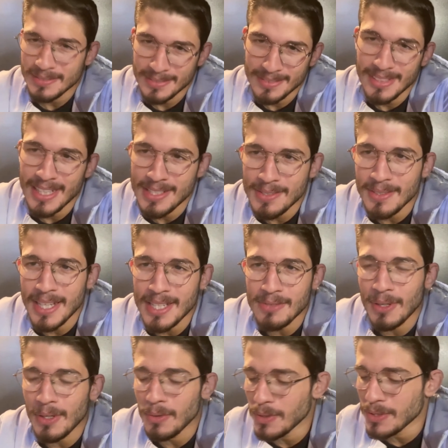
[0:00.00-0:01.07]
Last
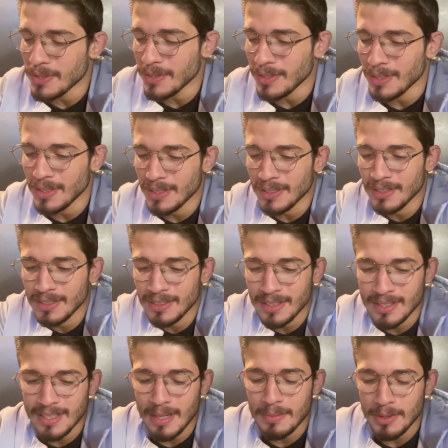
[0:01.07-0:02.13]
fight was
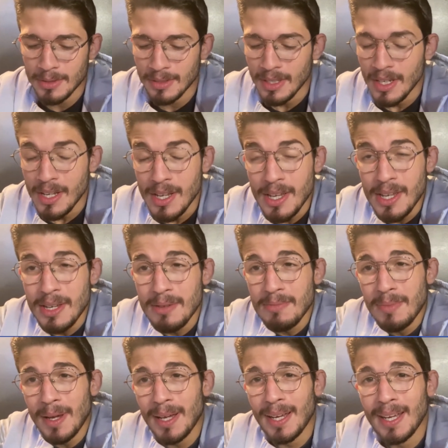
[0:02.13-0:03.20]
exception.
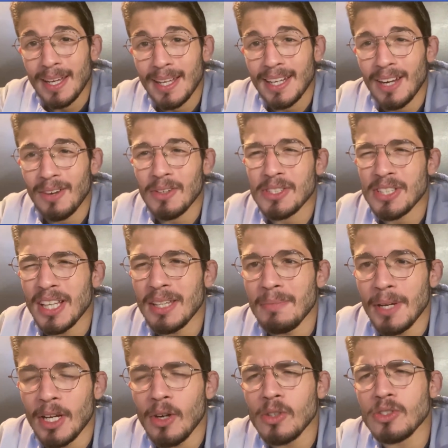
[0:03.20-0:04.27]
And I was telling
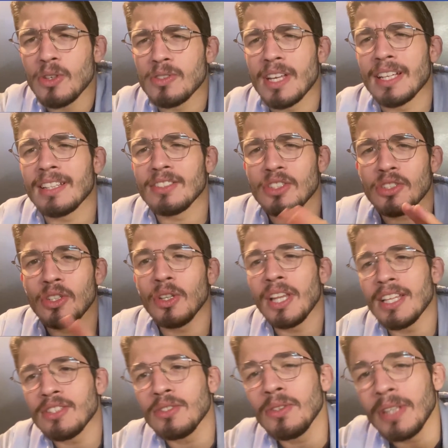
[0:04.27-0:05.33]
my coach, I was like, so
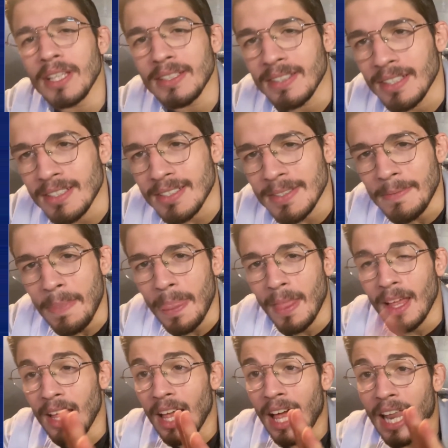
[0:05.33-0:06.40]
let's do like this.
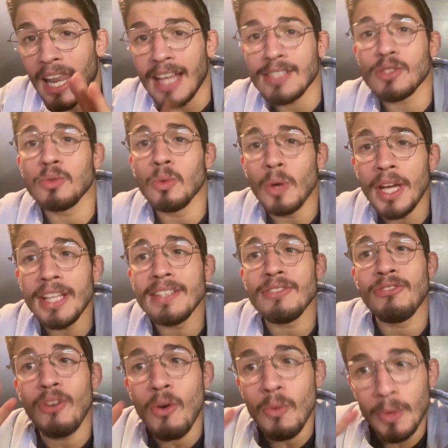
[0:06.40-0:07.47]
Let's wait
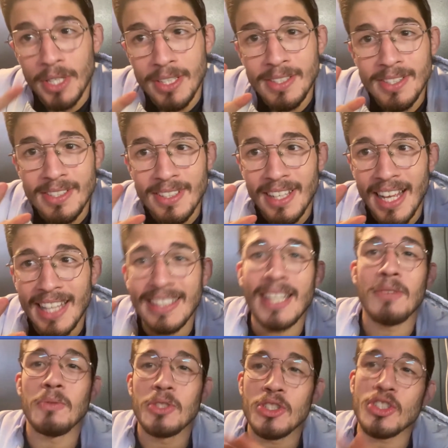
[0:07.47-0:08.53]
4 weeks, and
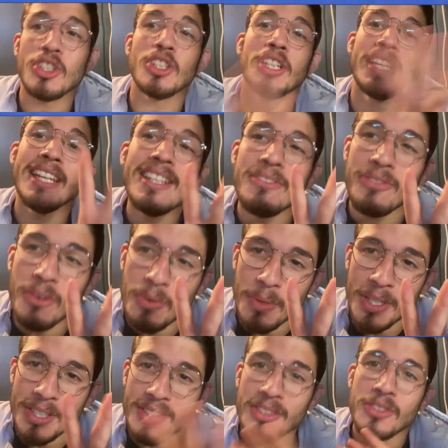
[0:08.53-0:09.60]
then we start in 4
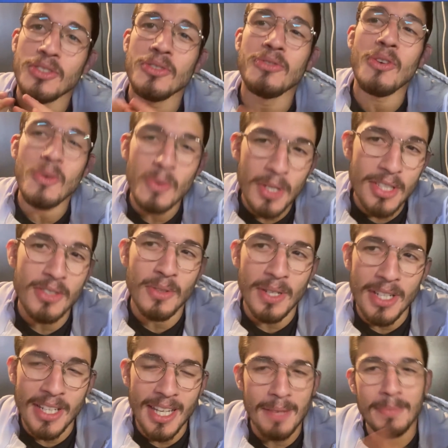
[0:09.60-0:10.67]
weeks to 4 weeks
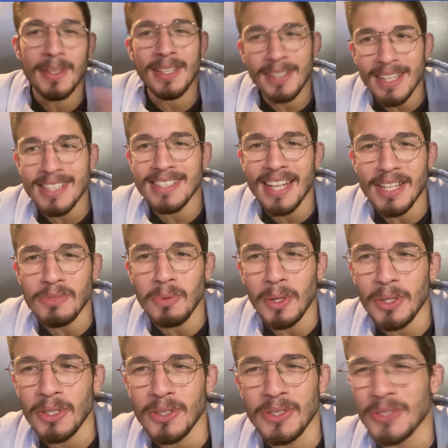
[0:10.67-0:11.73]
training camp because that's what
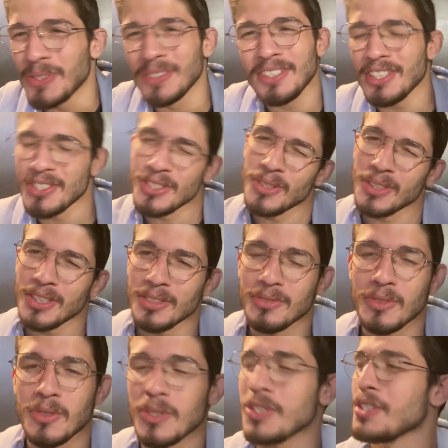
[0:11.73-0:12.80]
he used to. Just joking,
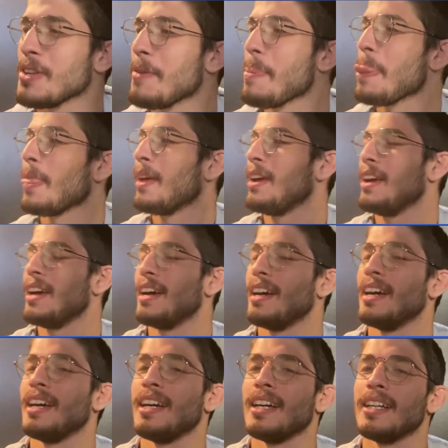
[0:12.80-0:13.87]
of course.
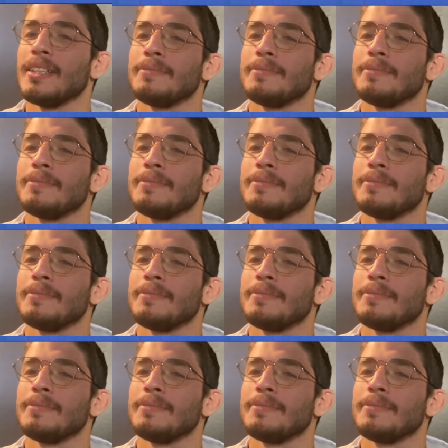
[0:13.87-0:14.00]
Yeah.